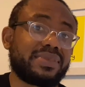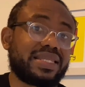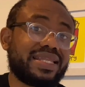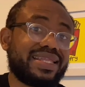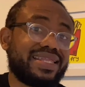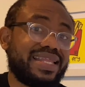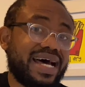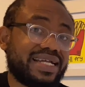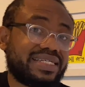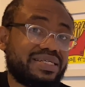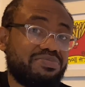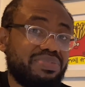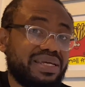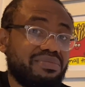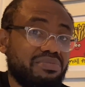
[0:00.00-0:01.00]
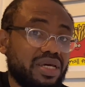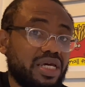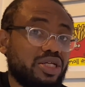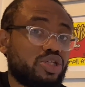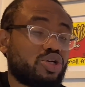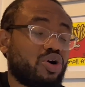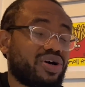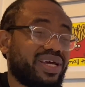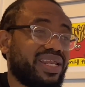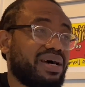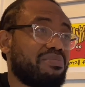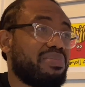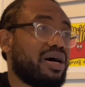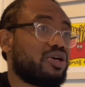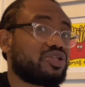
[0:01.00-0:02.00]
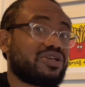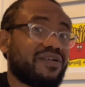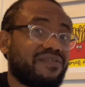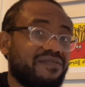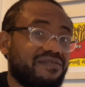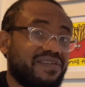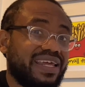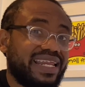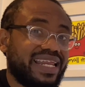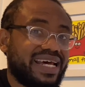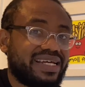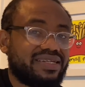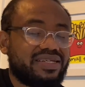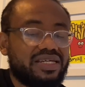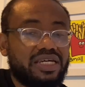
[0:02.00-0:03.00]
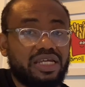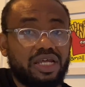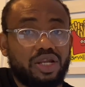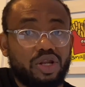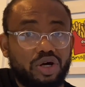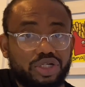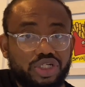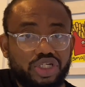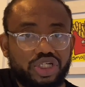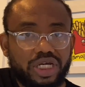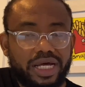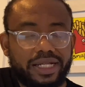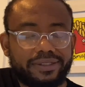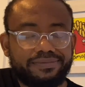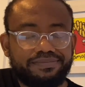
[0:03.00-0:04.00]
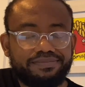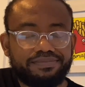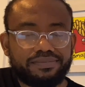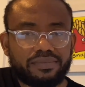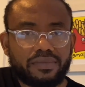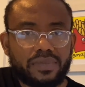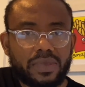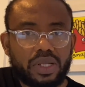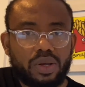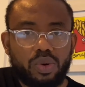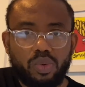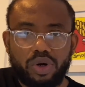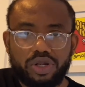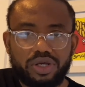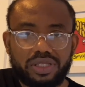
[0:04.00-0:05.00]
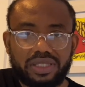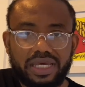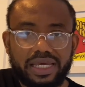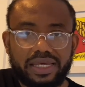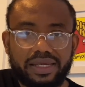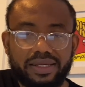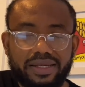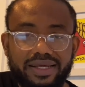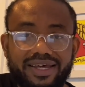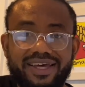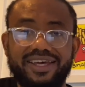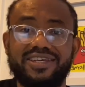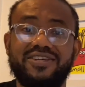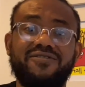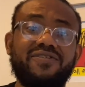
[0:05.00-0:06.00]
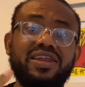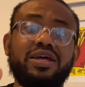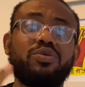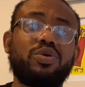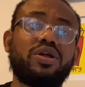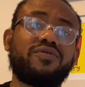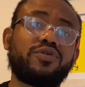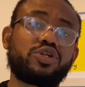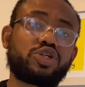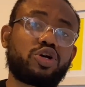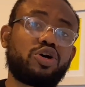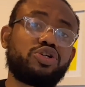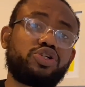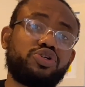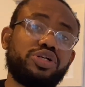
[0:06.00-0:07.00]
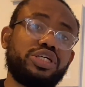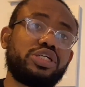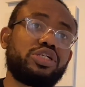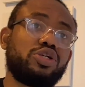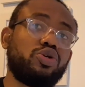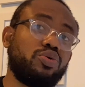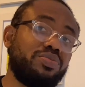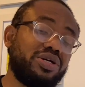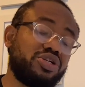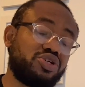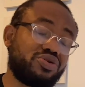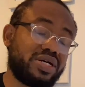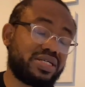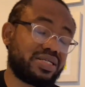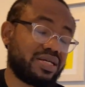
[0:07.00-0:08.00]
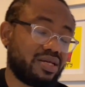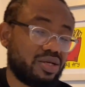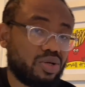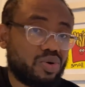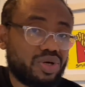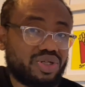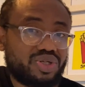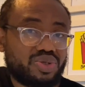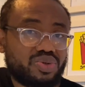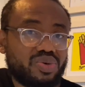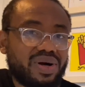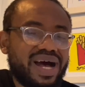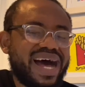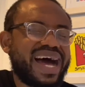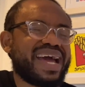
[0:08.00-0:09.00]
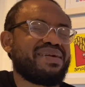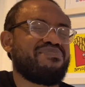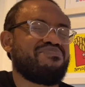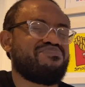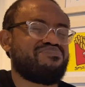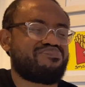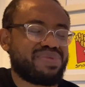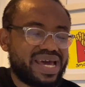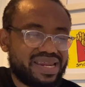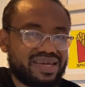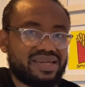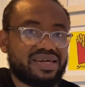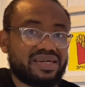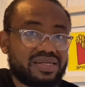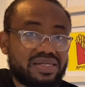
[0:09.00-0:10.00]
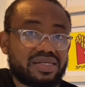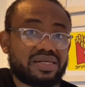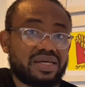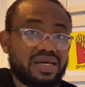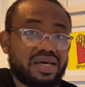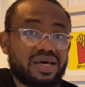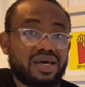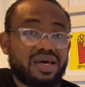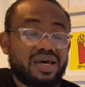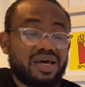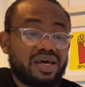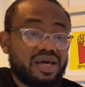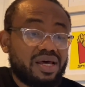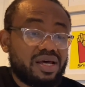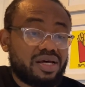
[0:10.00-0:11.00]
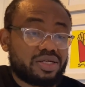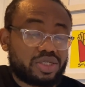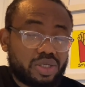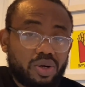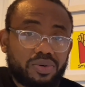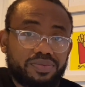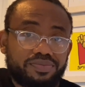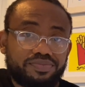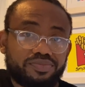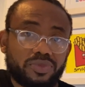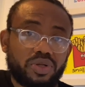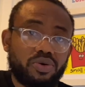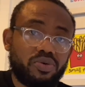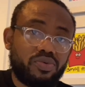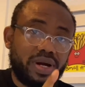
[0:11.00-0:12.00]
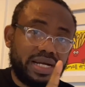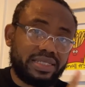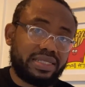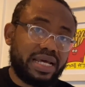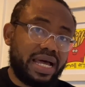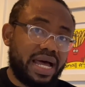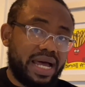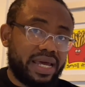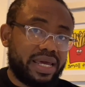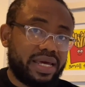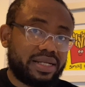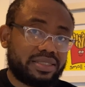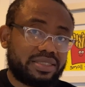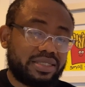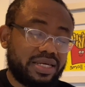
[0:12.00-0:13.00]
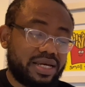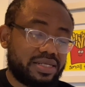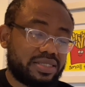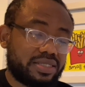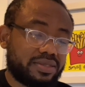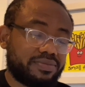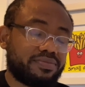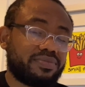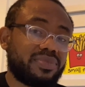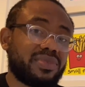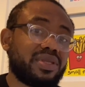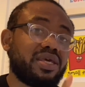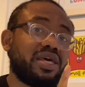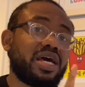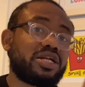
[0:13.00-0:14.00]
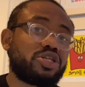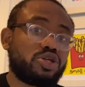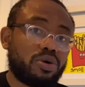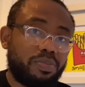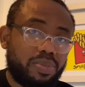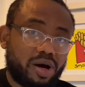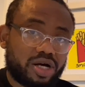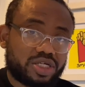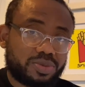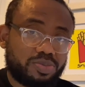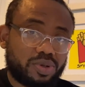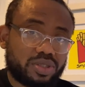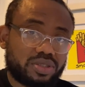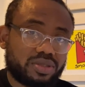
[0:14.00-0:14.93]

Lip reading: that's been me talking about Finland in a nutshell. What do you think? Is Finland one of those countries you'd be interested in going to? I bet it is. So write the IELTS, get your passport.